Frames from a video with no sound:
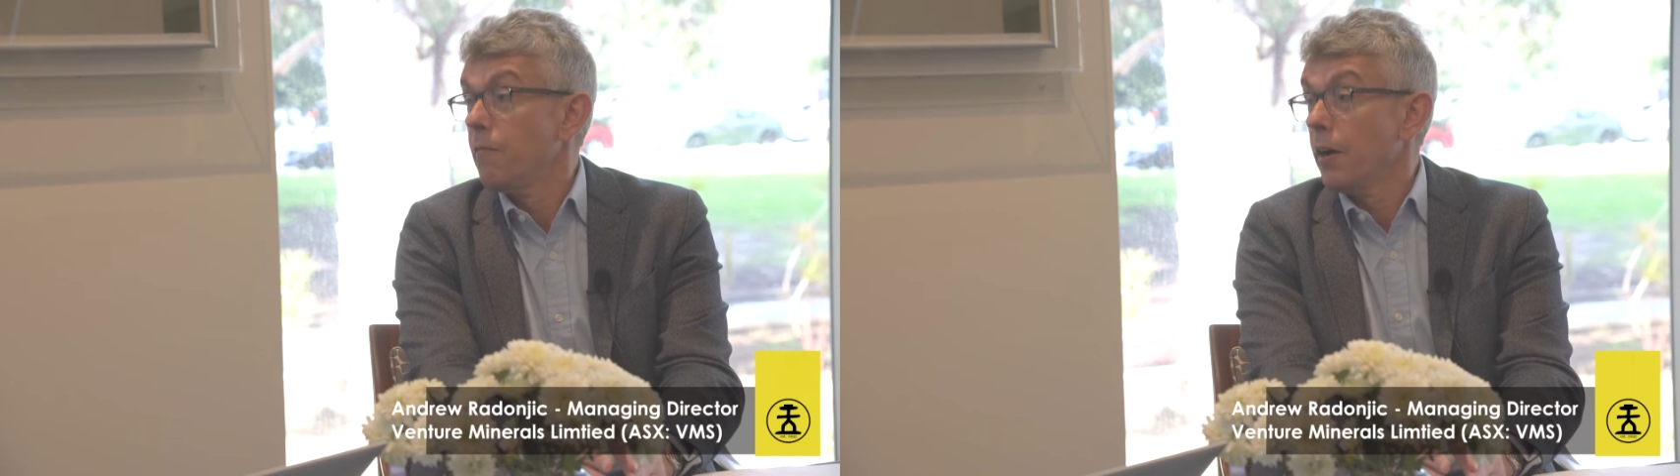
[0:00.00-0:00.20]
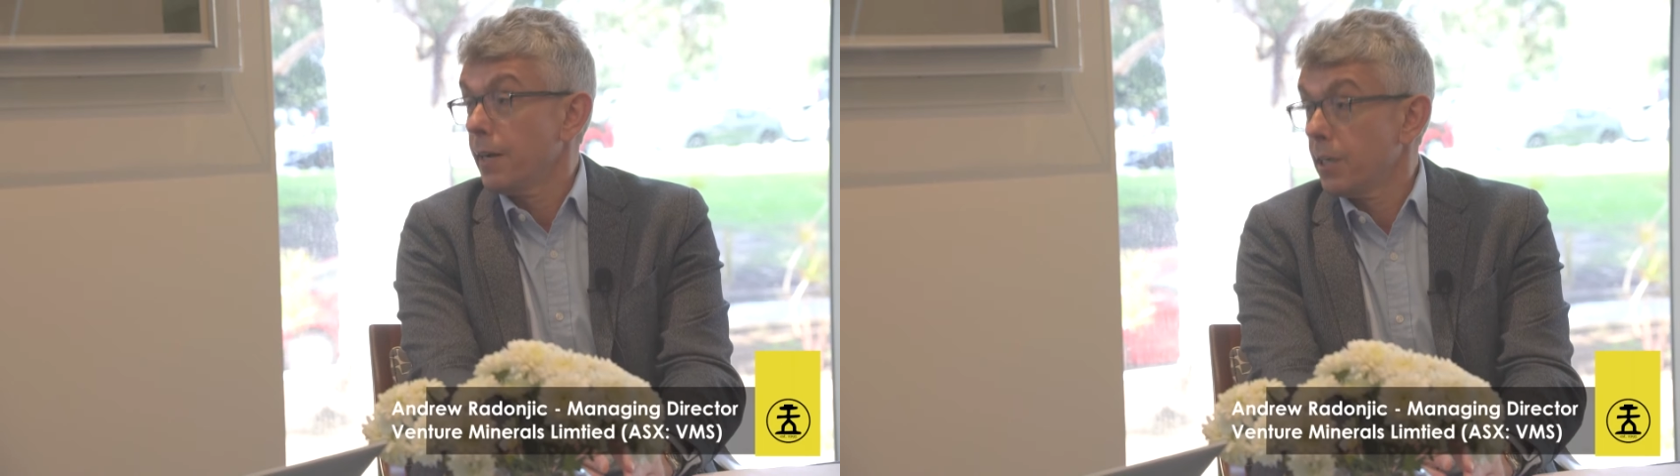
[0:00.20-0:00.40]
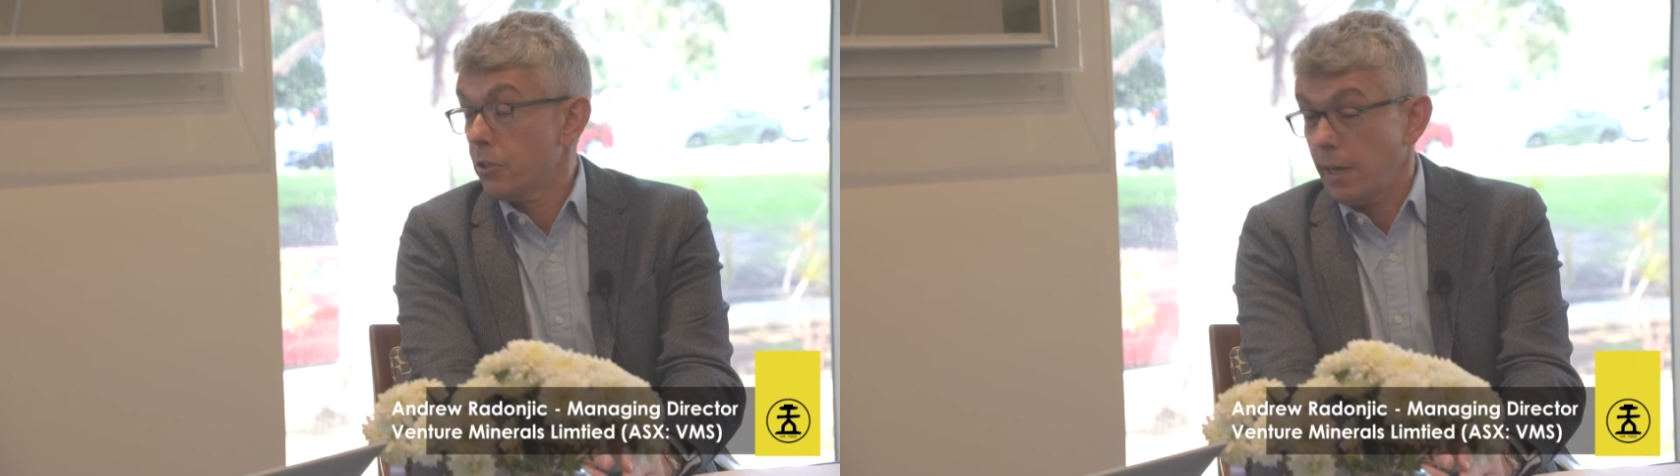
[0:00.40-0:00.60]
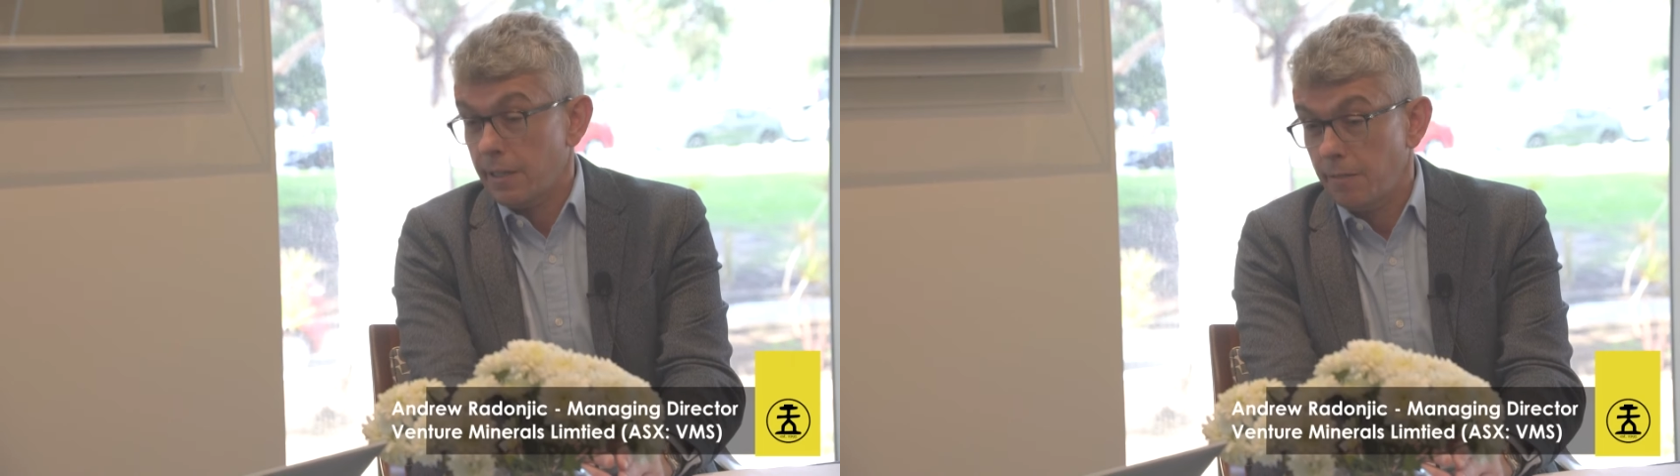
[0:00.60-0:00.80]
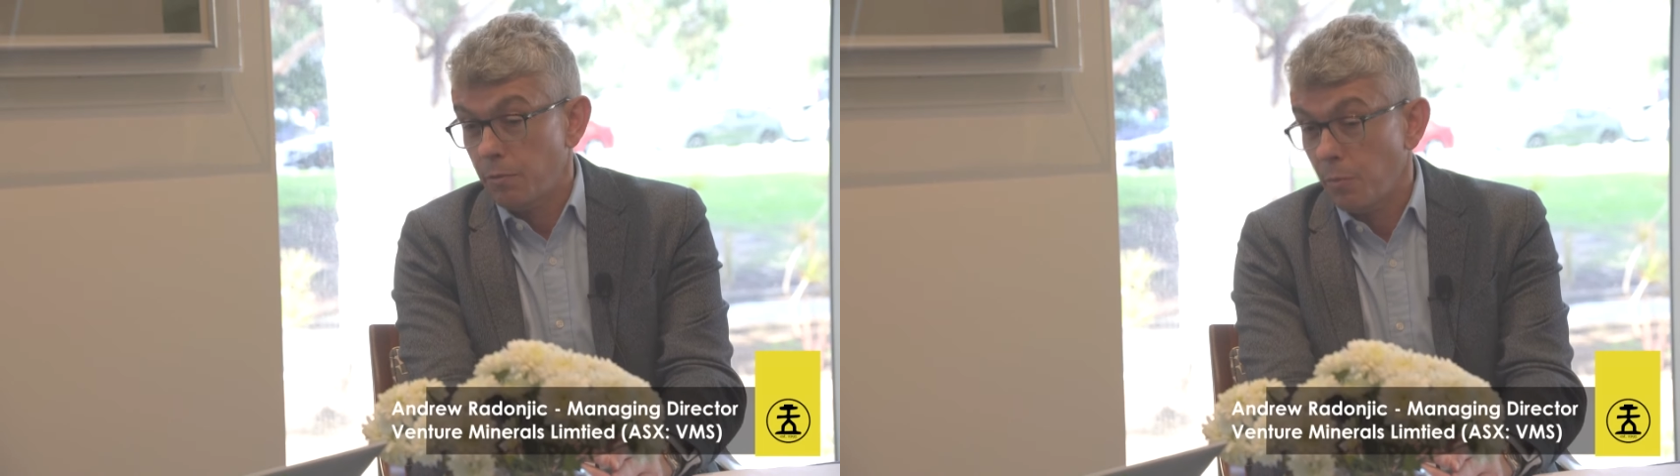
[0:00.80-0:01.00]
very
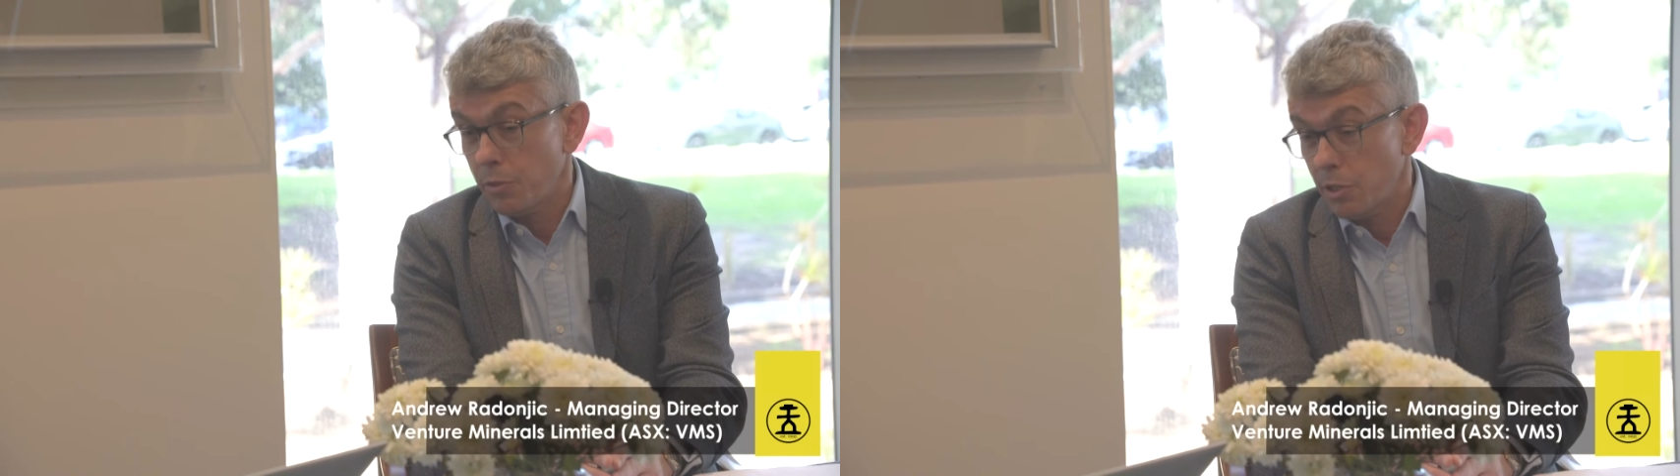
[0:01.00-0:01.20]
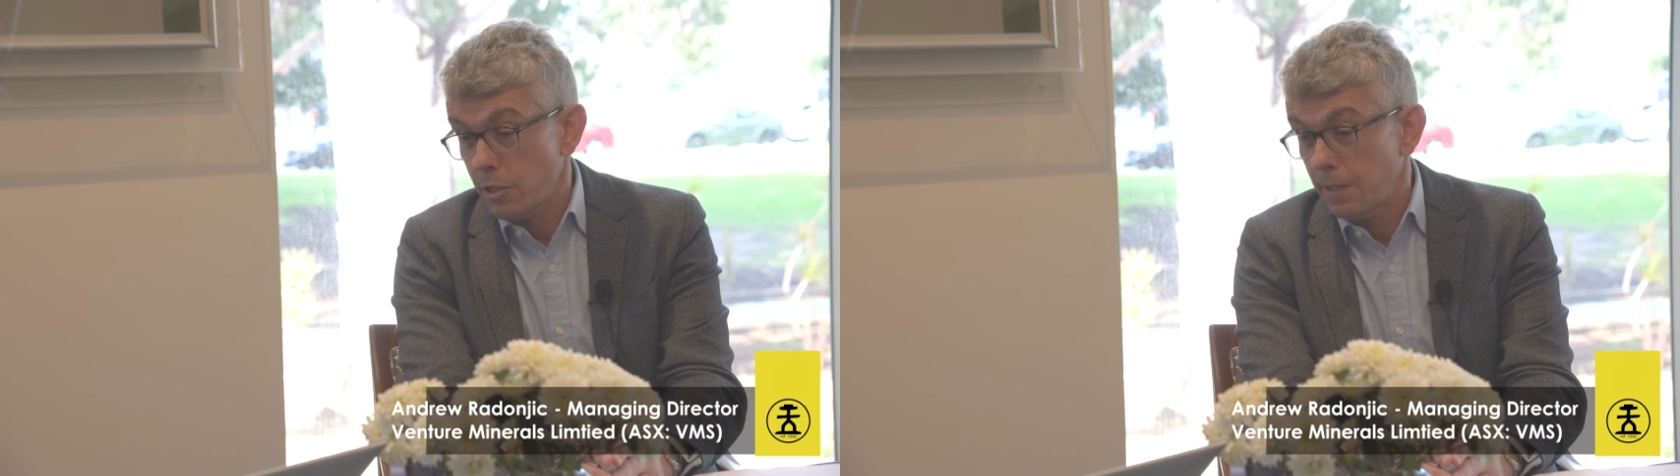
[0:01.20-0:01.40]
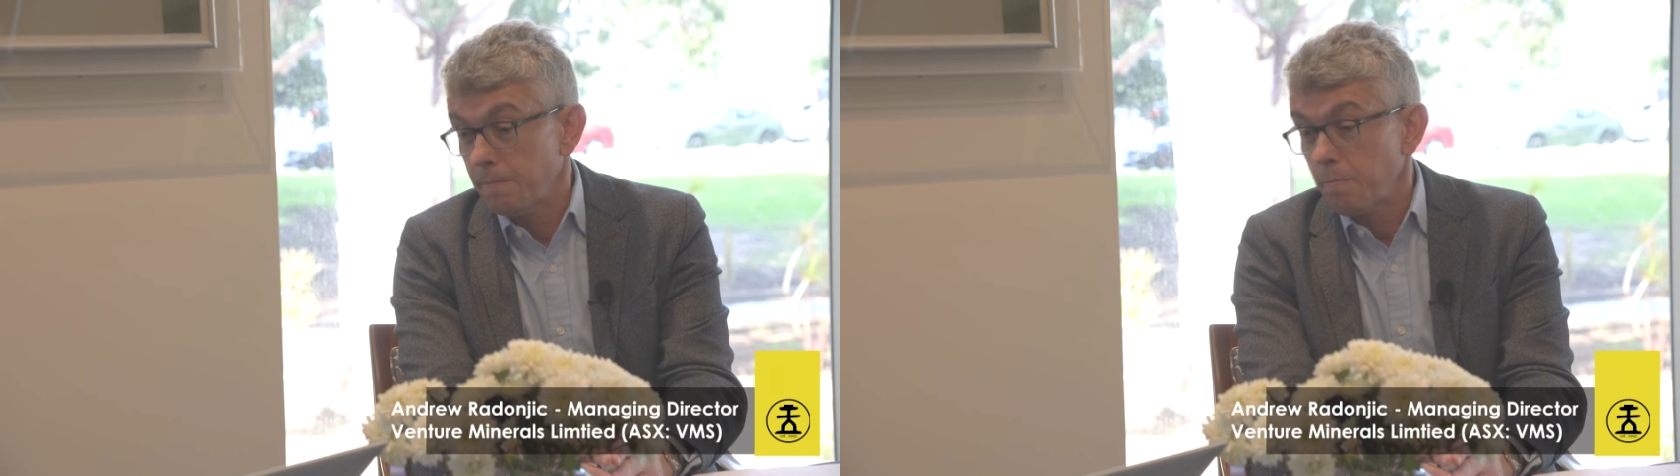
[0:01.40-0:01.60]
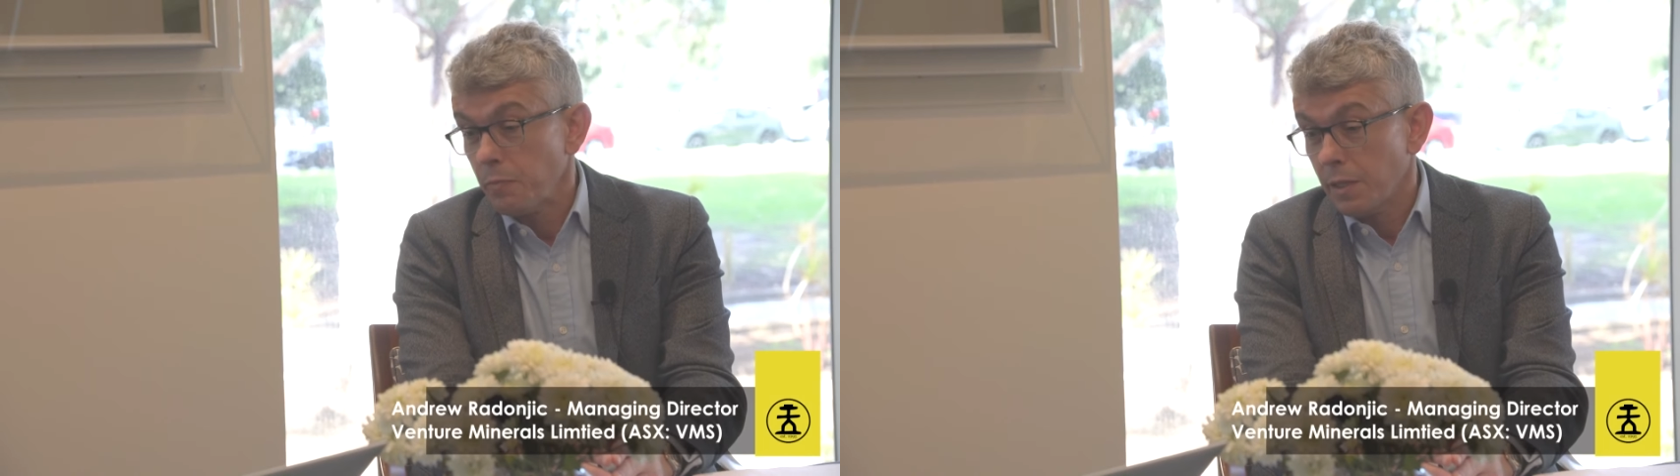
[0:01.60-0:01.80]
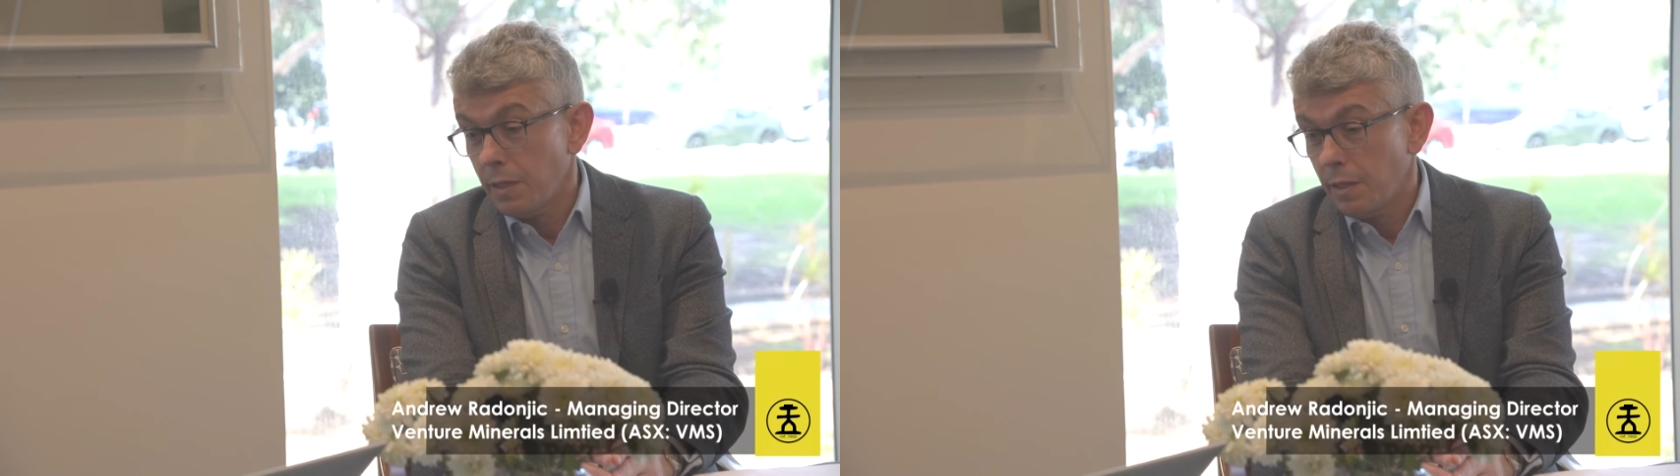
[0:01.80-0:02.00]
attractive proposition.
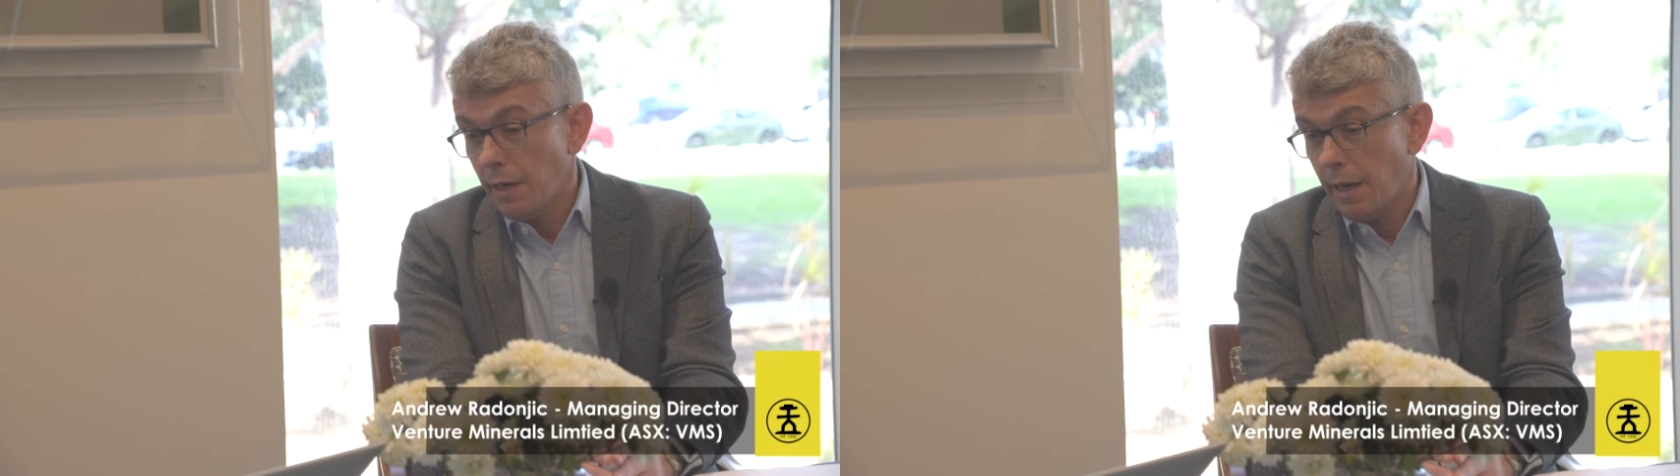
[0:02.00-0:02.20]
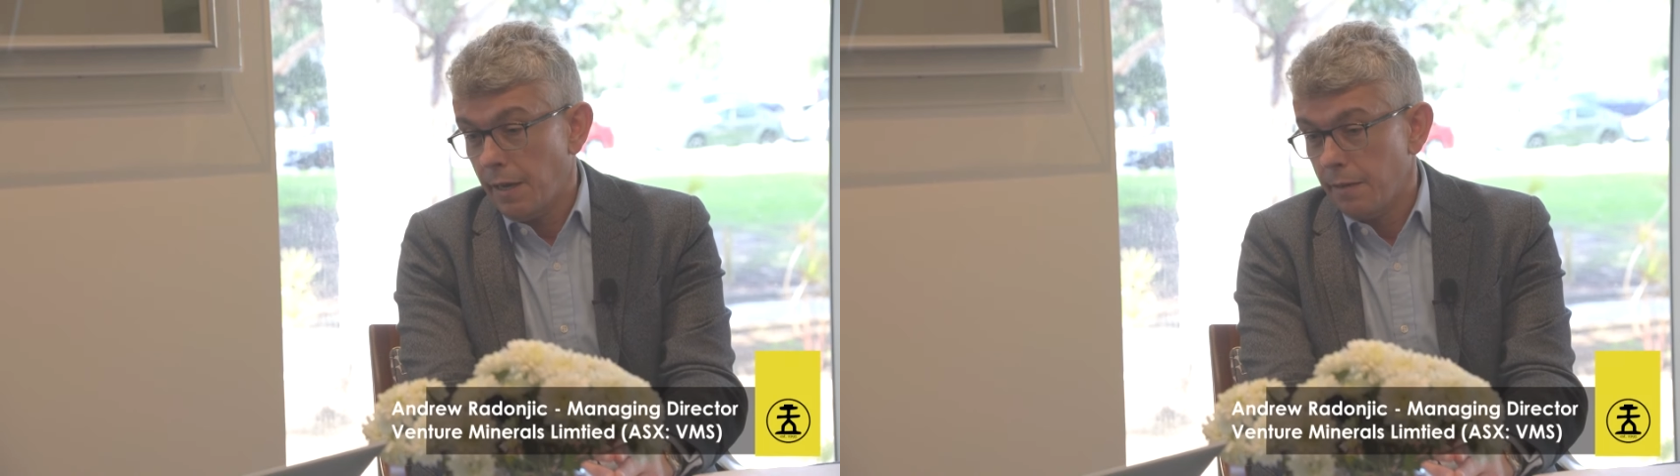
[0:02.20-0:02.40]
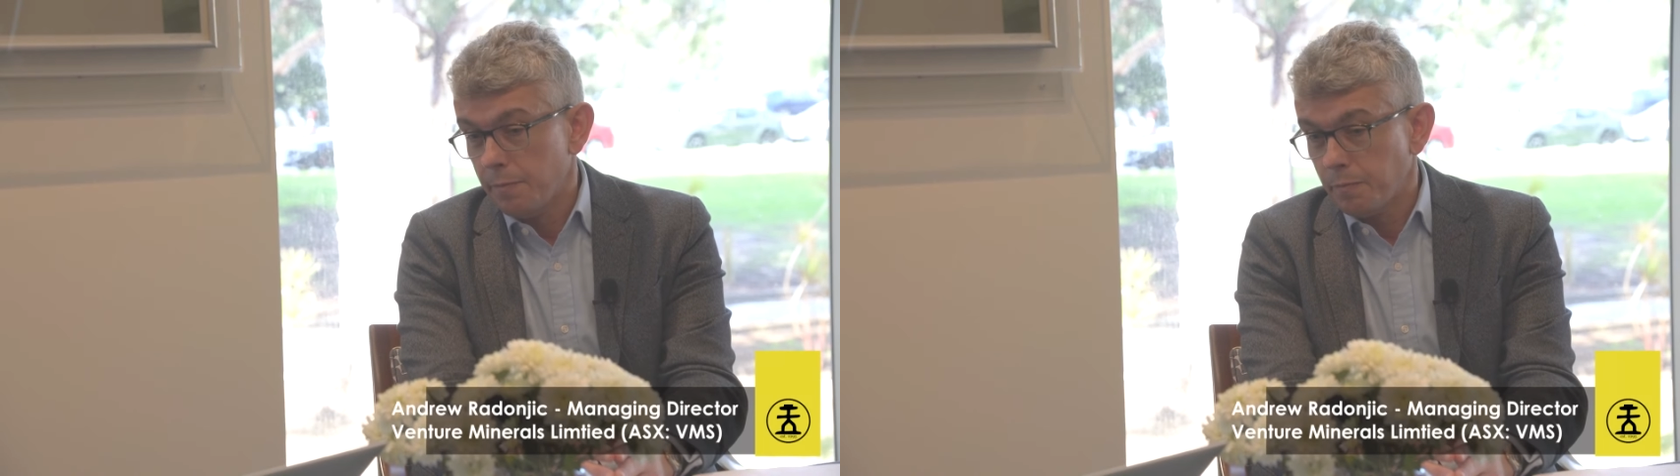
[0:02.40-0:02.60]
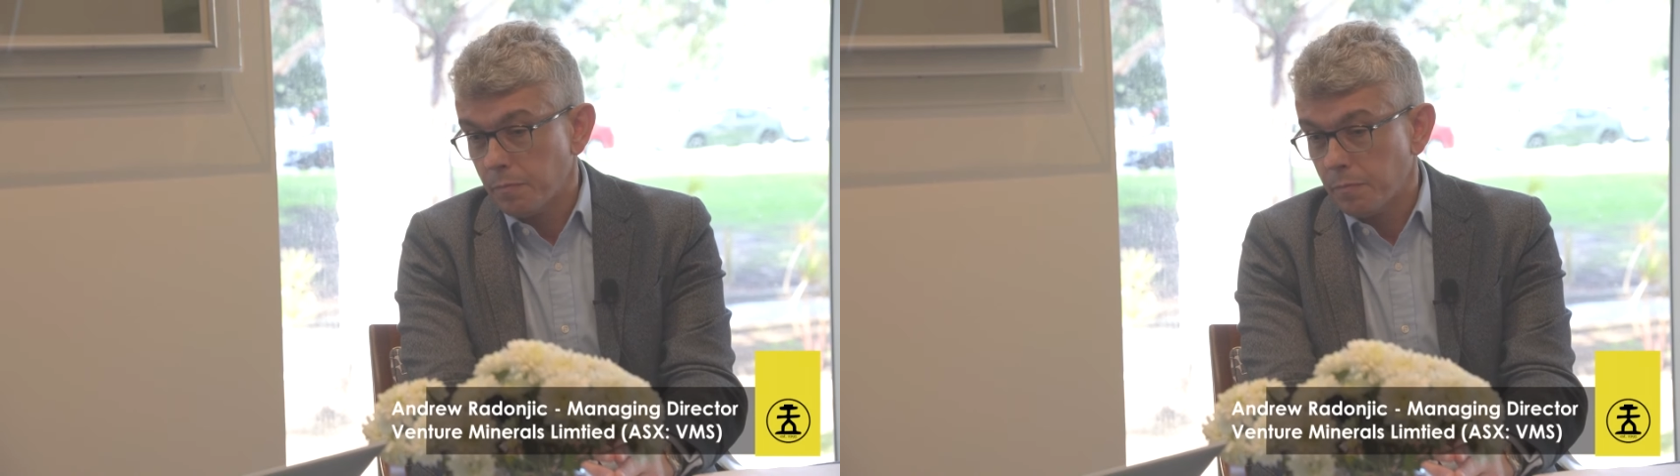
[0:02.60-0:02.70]
And